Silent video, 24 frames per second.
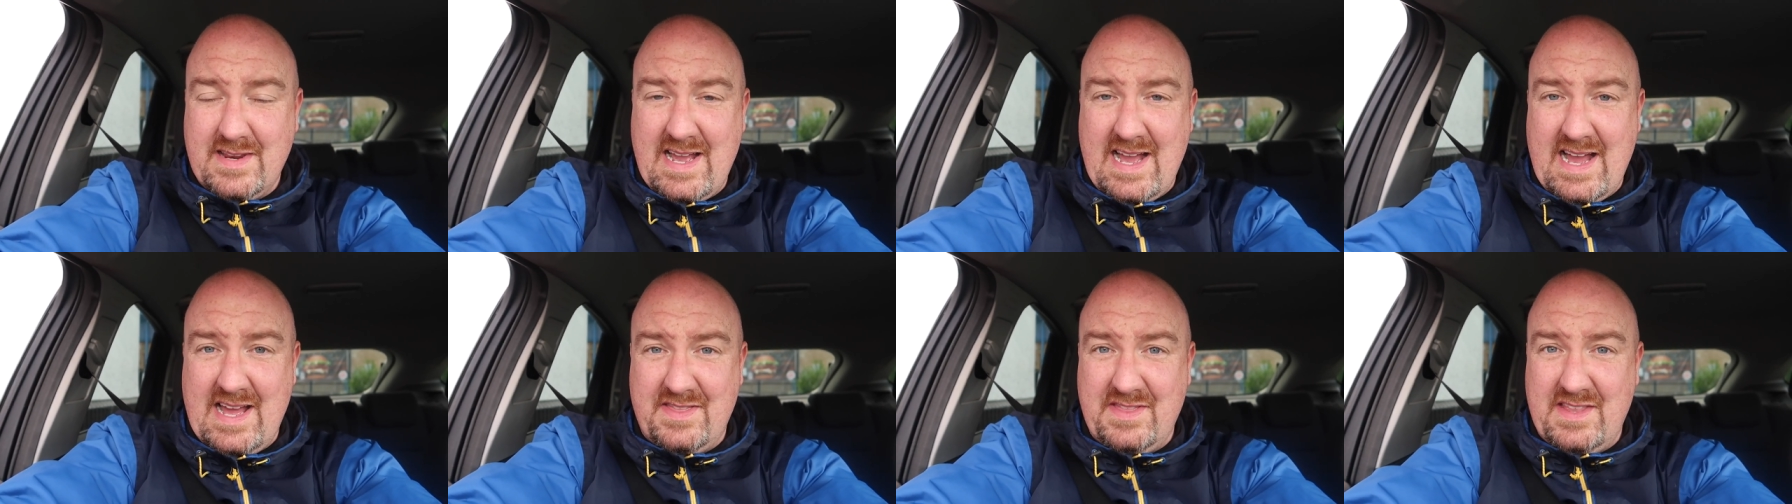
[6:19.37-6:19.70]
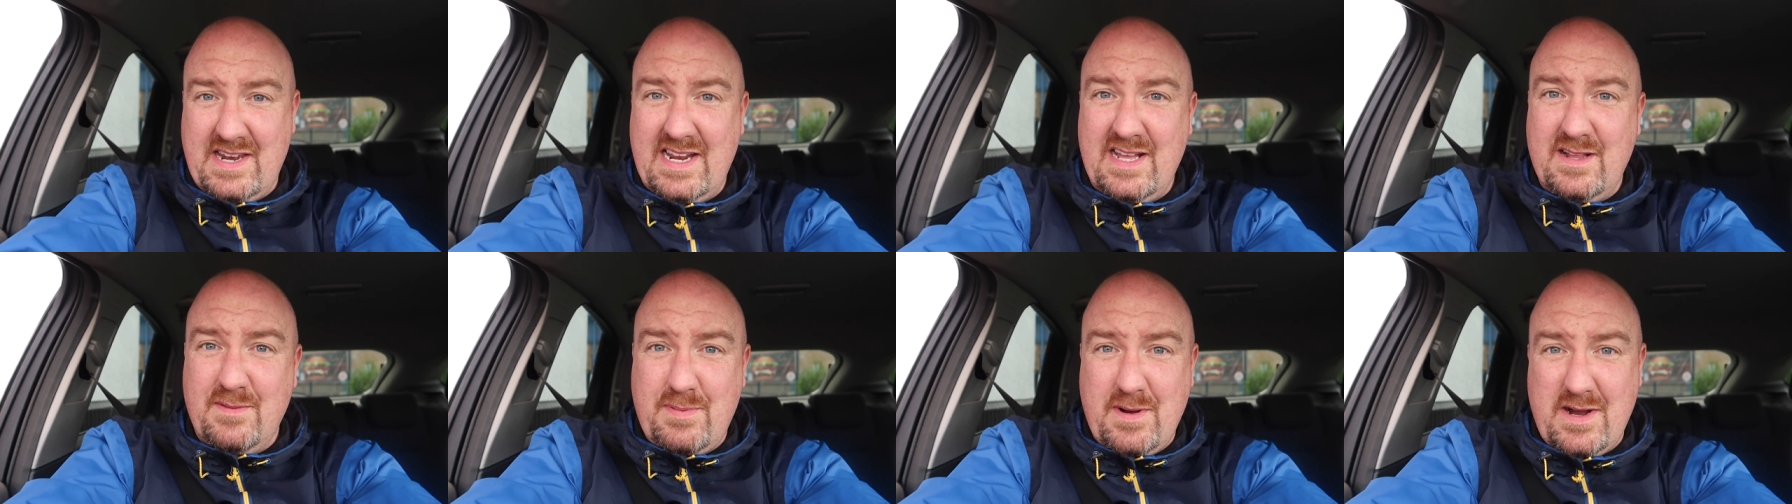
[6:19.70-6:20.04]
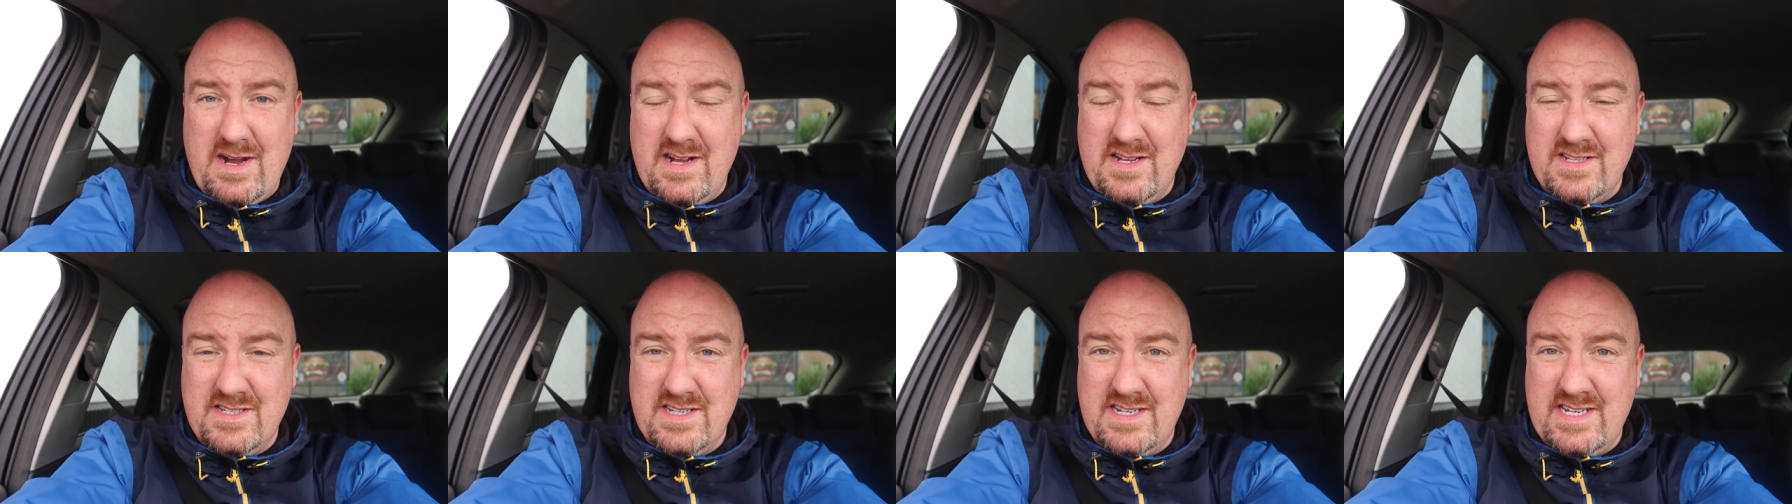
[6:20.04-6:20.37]
and the little
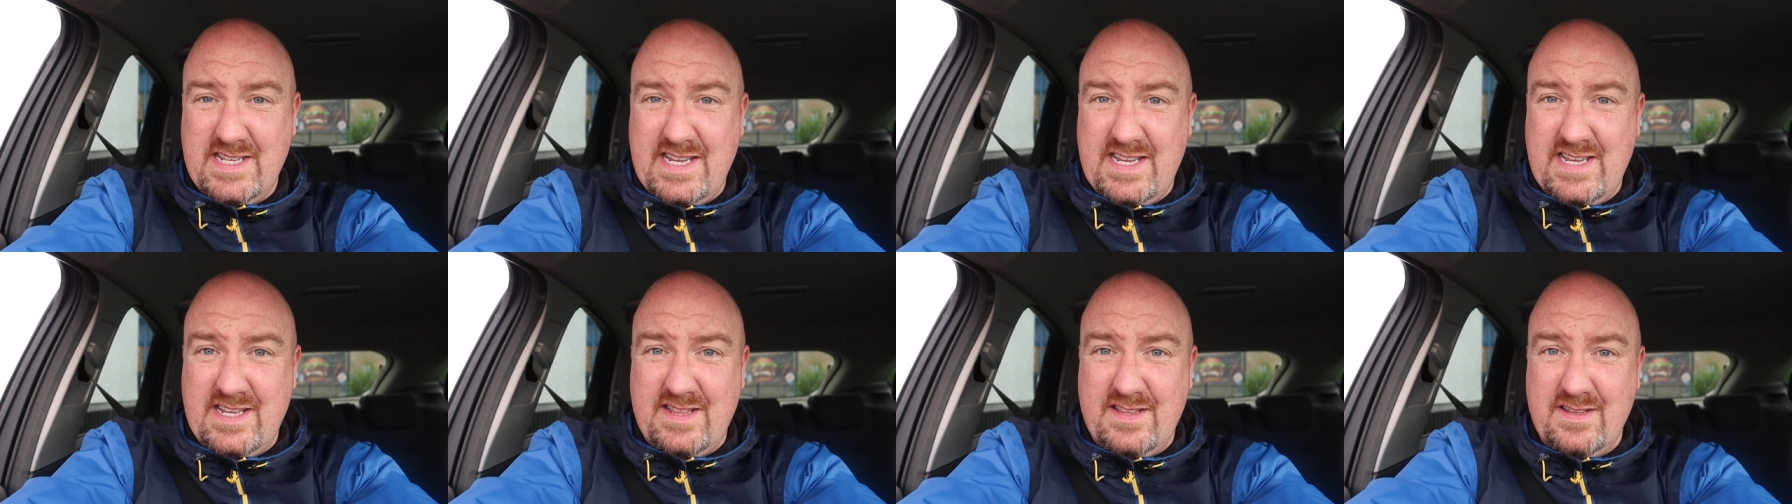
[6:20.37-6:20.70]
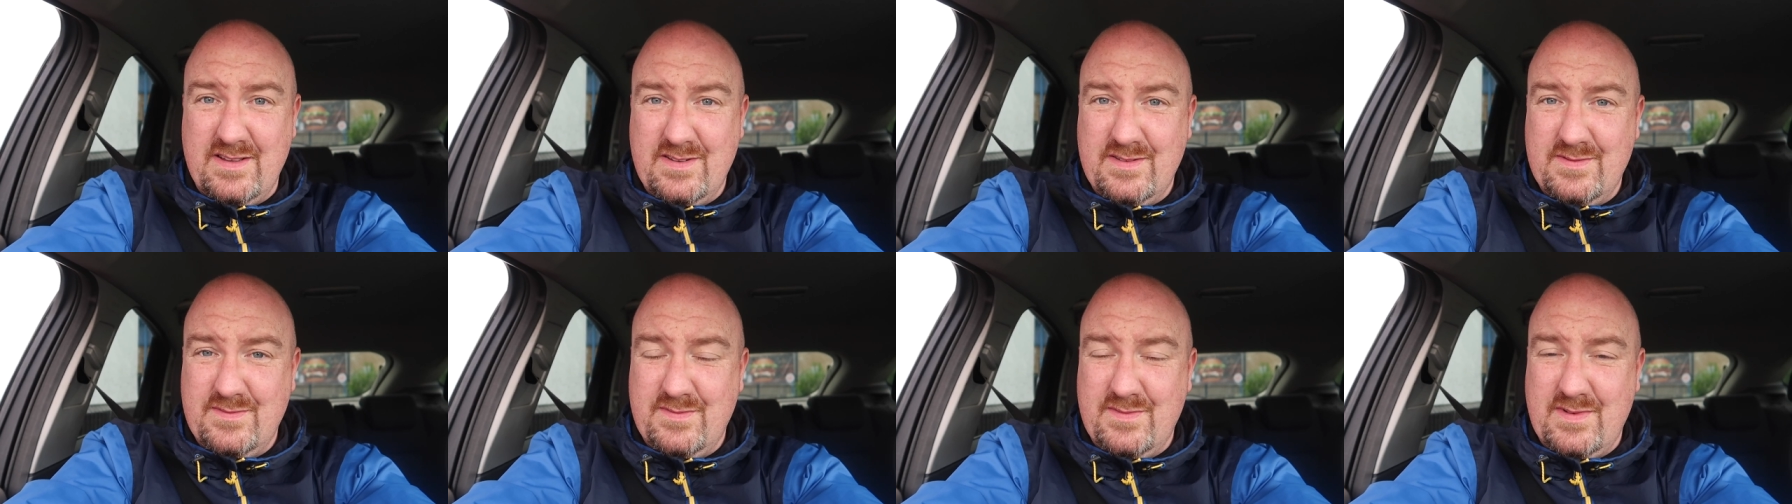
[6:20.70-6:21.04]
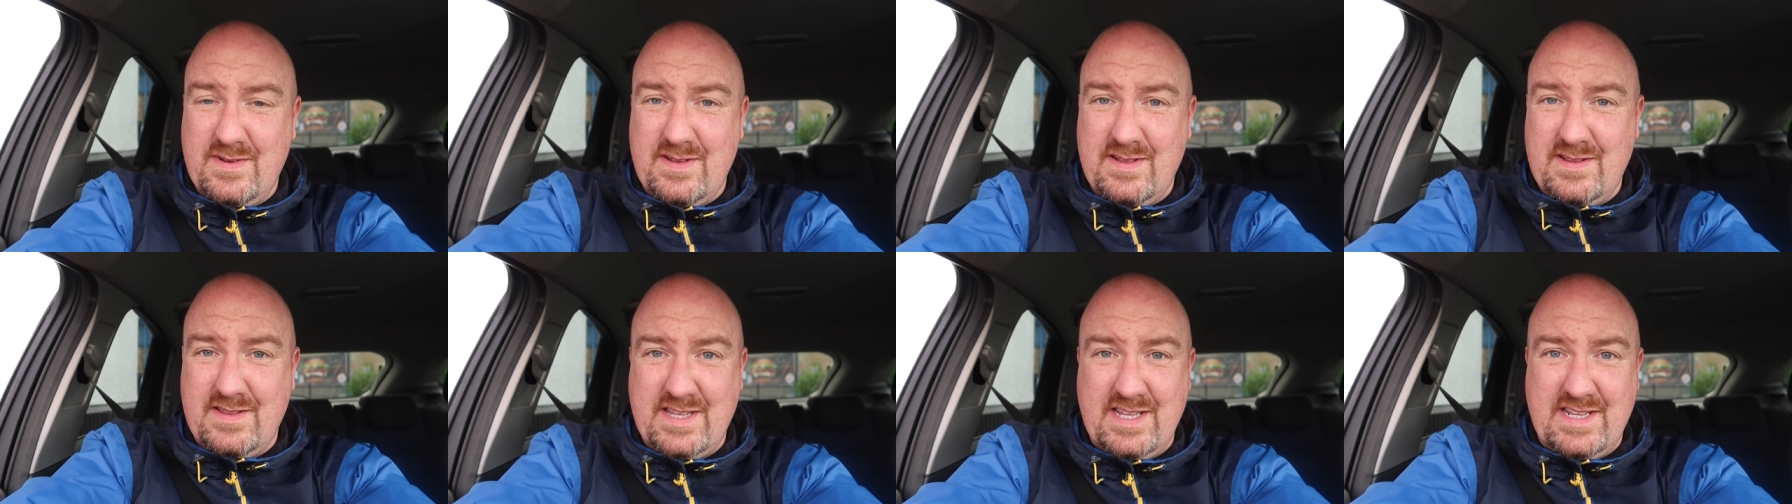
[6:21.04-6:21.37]
parts I need,
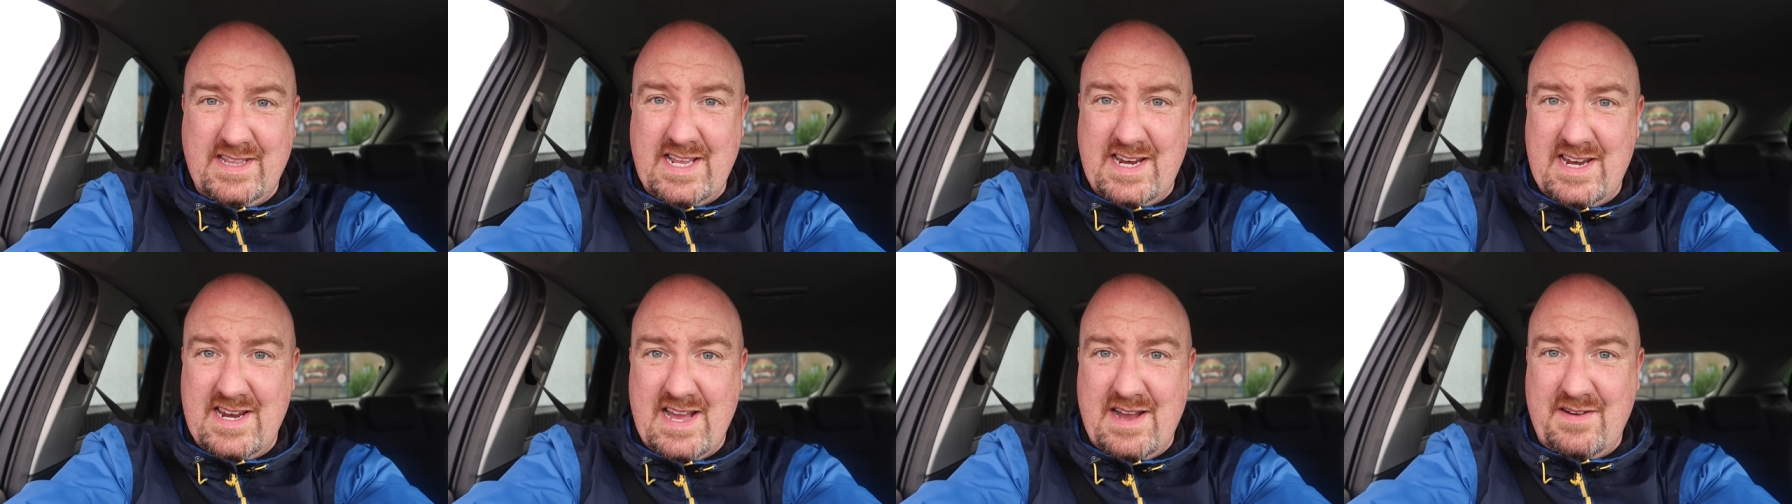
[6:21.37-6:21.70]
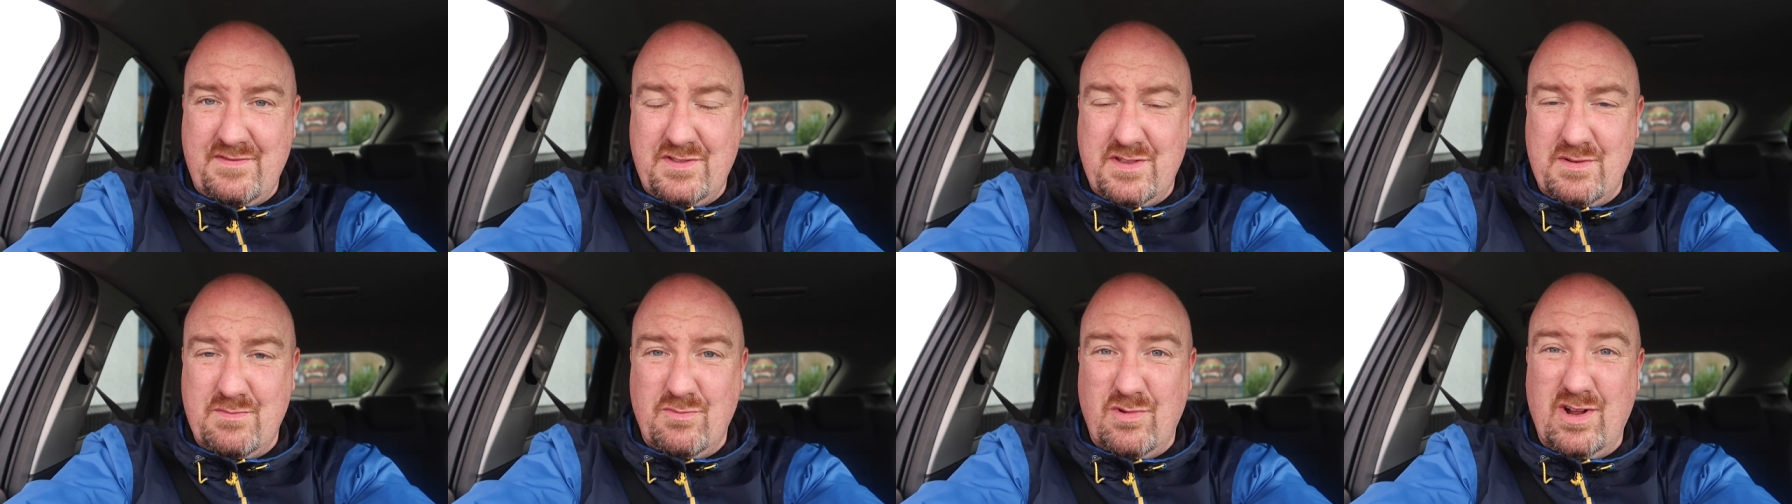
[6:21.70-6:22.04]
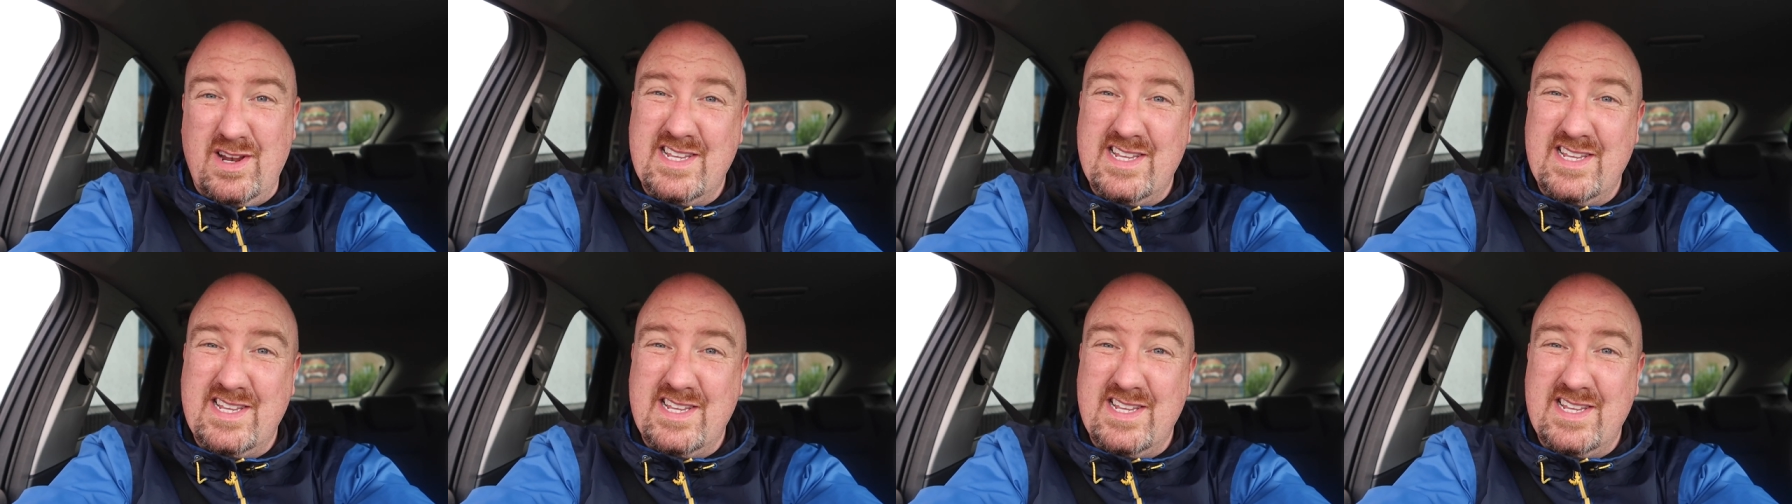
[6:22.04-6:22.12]
they didn't have them.